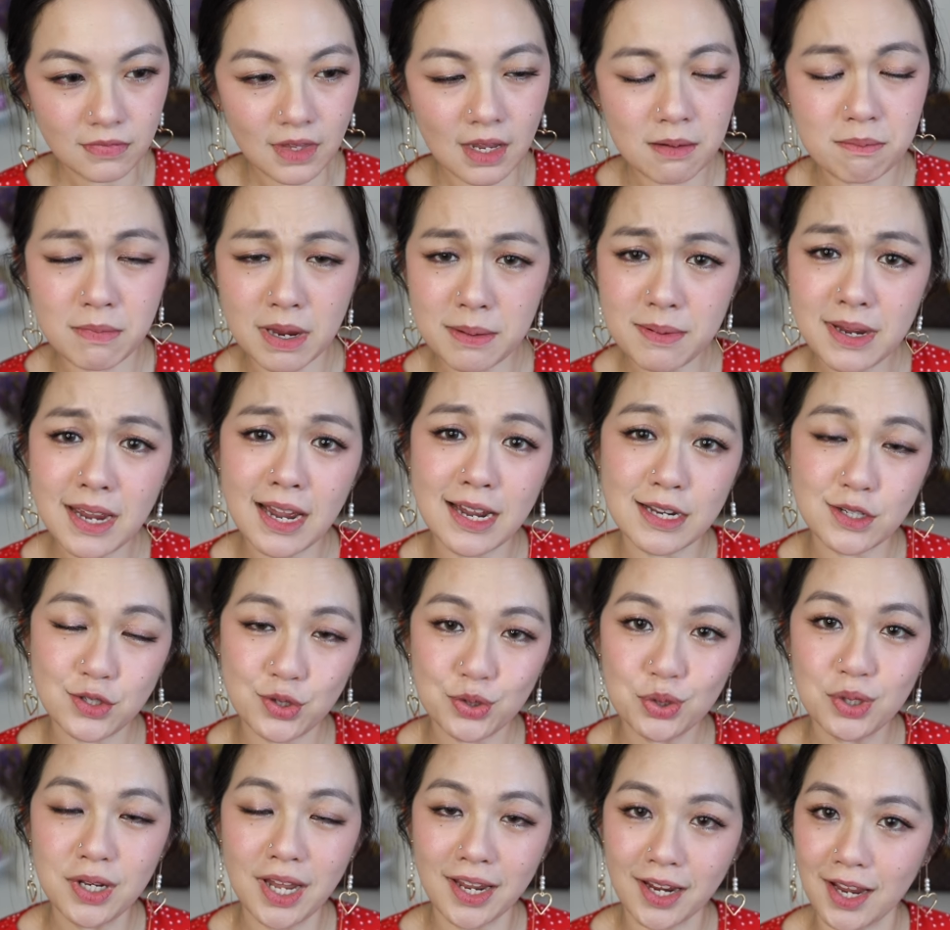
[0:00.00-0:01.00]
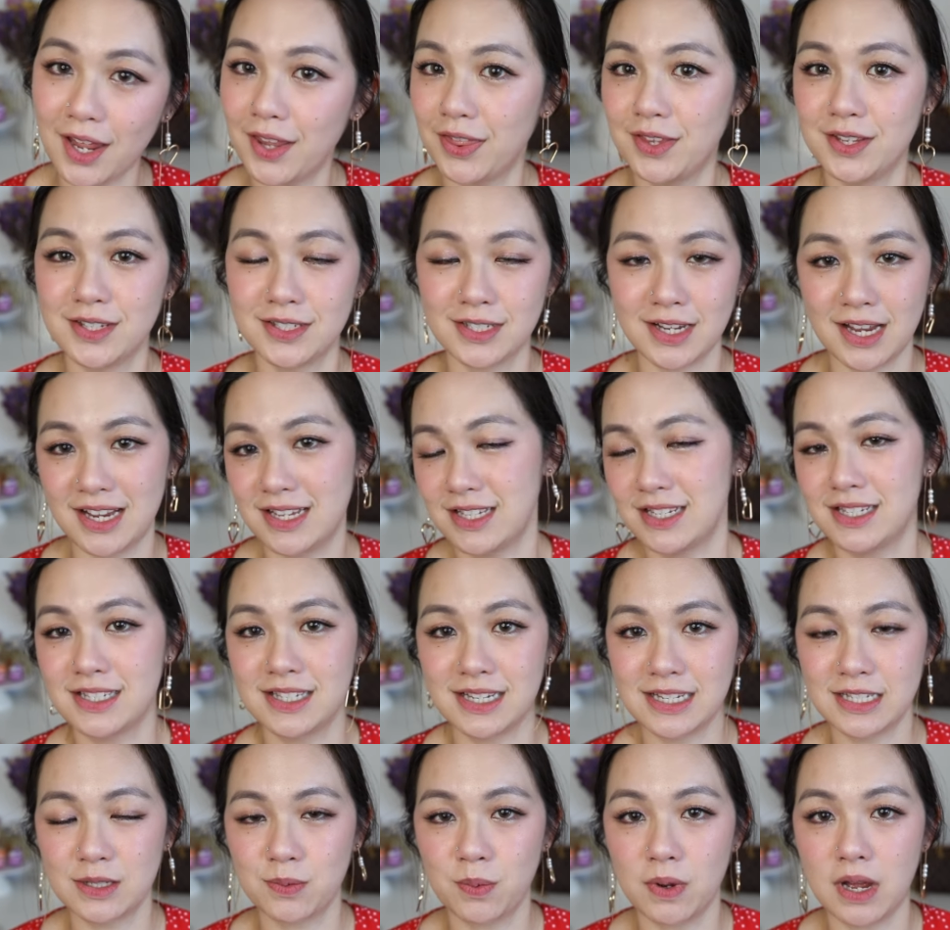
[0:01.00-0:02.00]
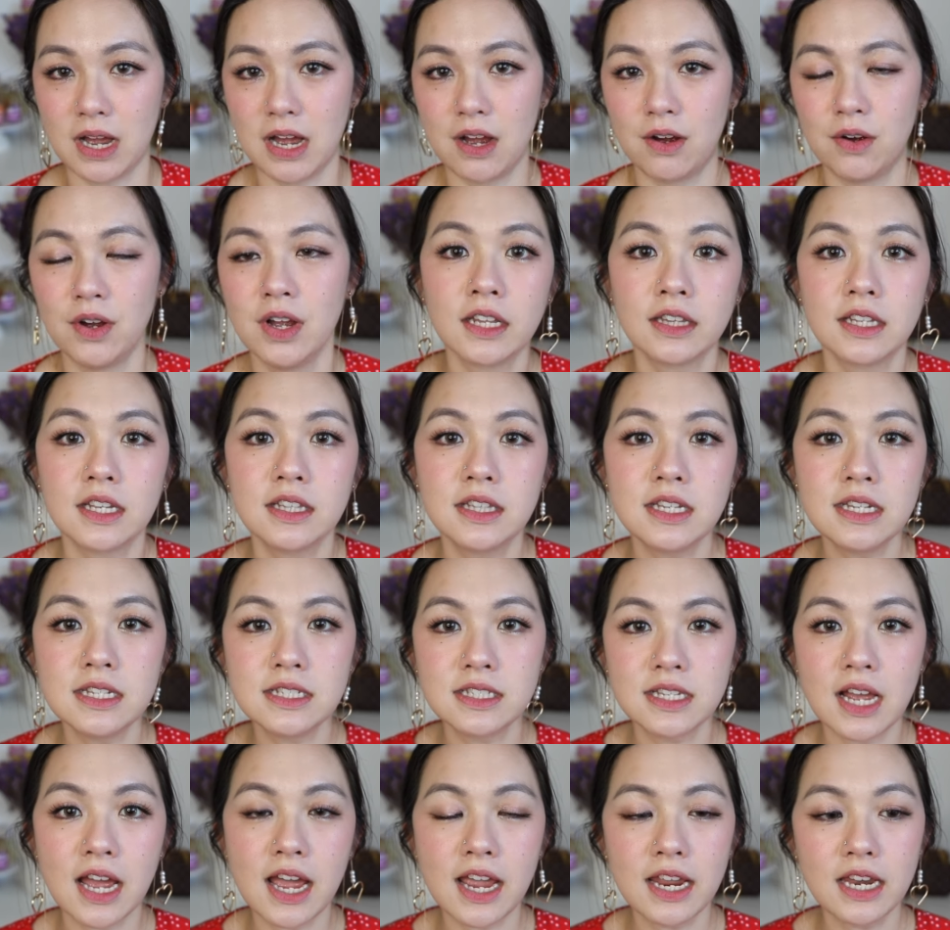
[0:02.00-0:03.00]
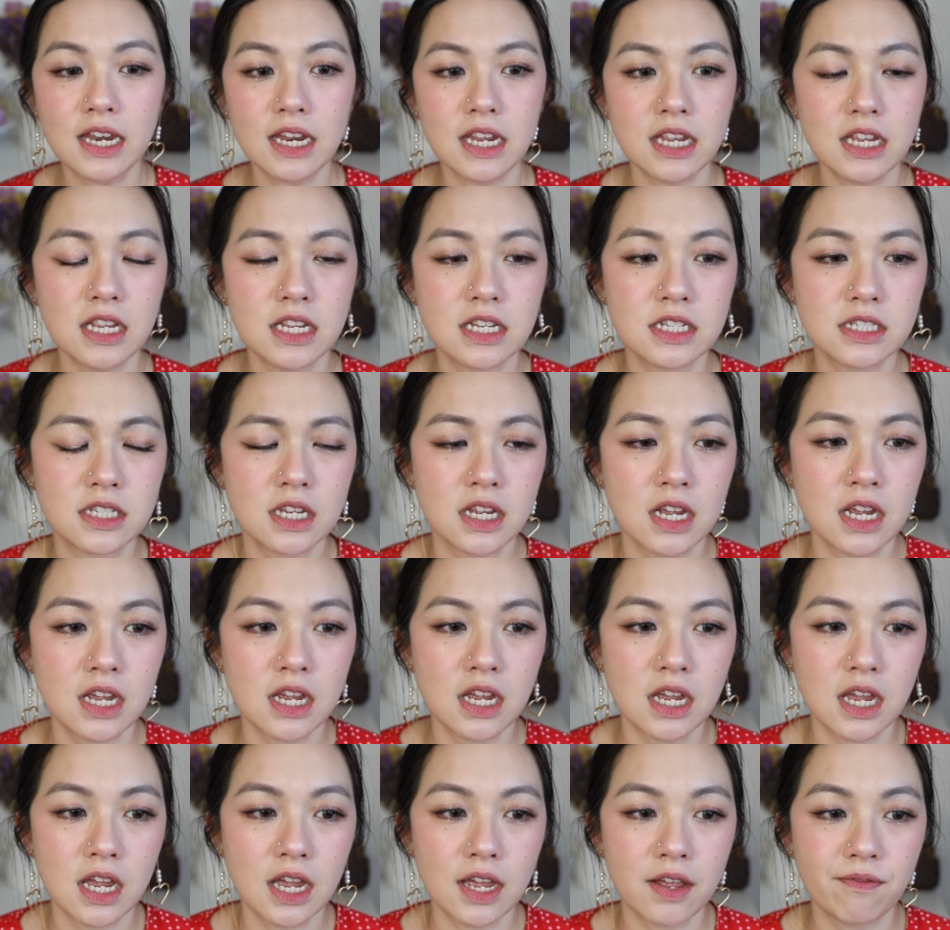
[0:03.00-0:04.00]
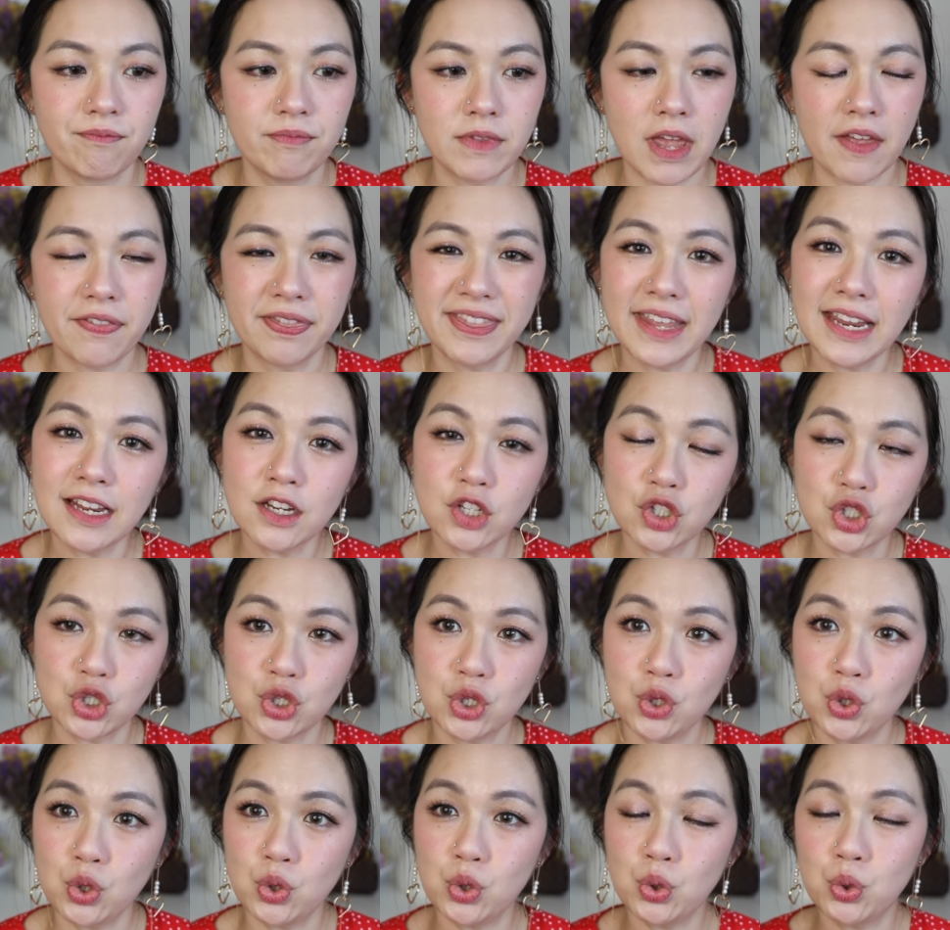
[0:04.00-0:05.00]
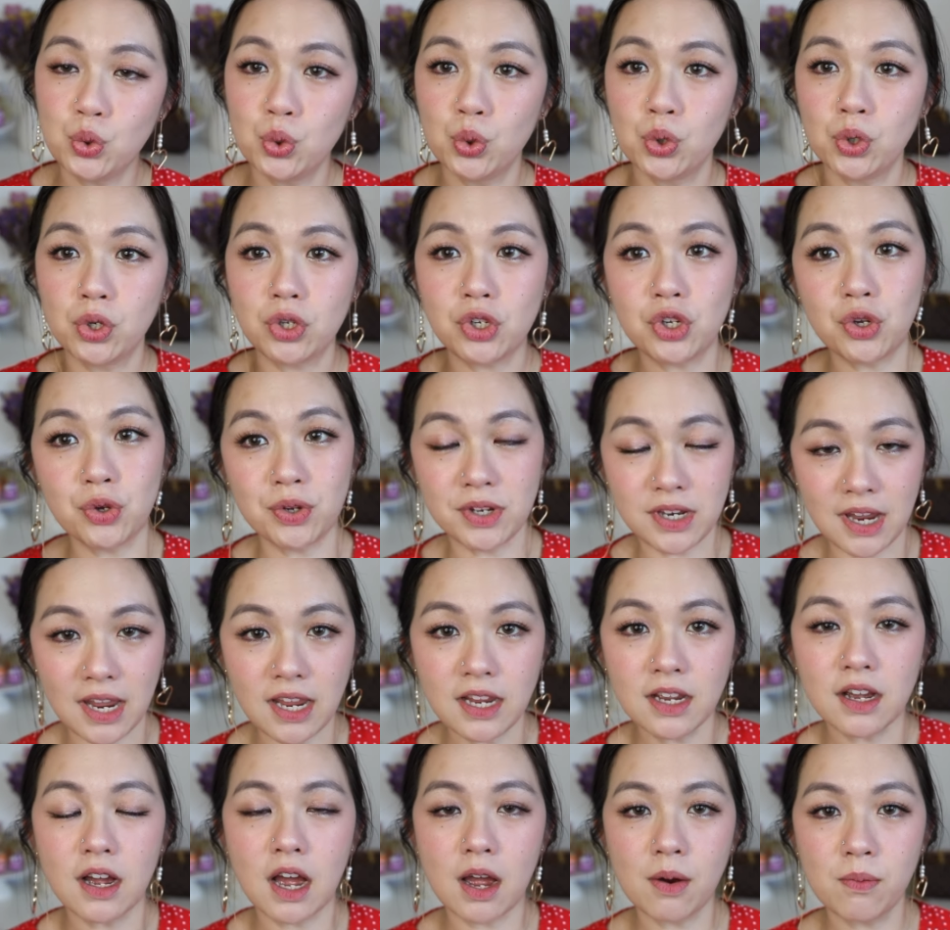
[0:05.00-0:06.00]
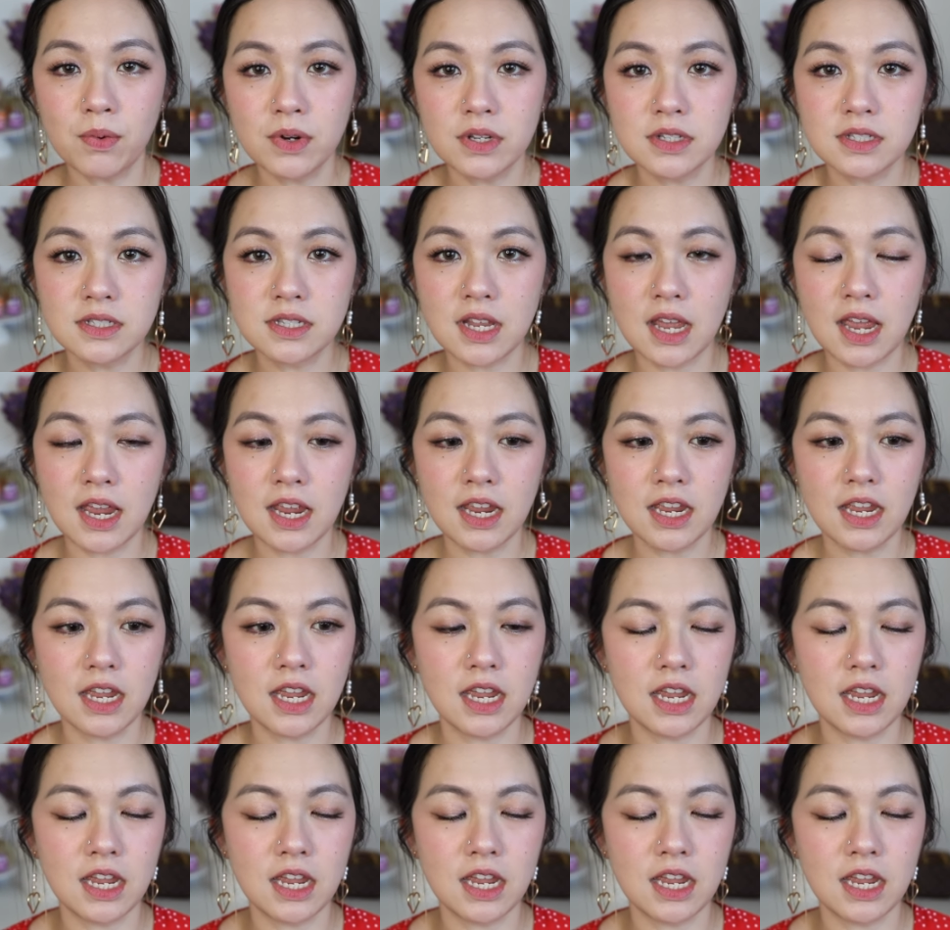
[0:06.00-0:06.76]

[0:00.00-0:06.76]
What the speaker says: maybe I do like other sizes as well. The design is nothing too unique, I would say.